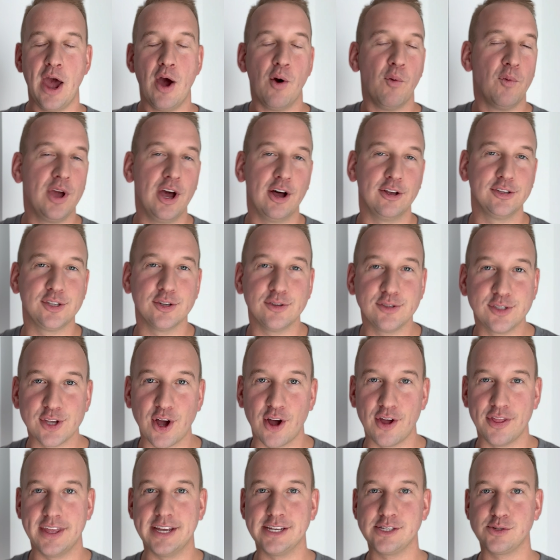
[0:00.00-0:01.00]
We also
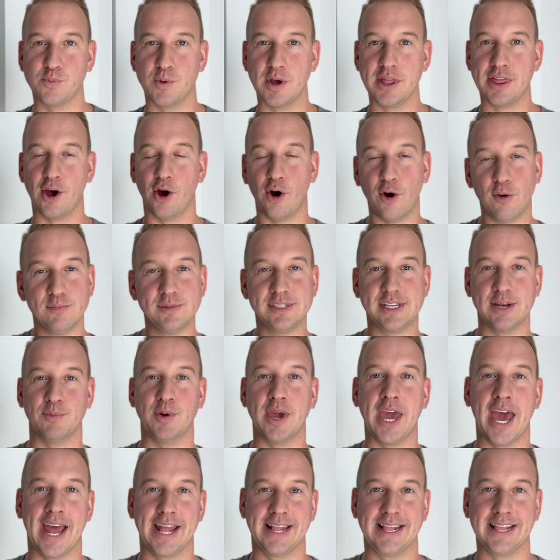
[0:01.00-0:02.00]
saw this with homes that we
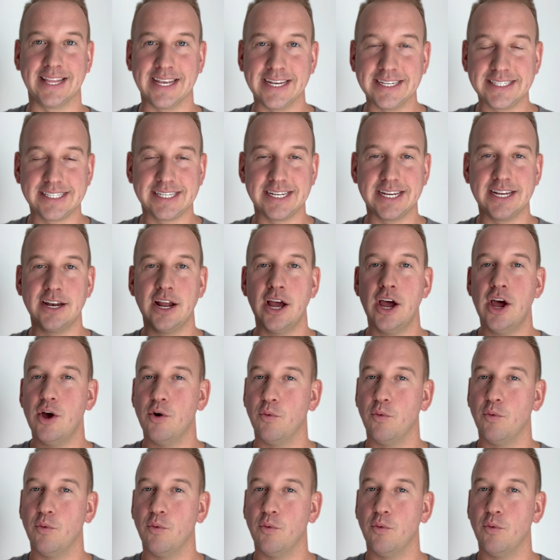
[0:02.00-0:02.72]
had listed,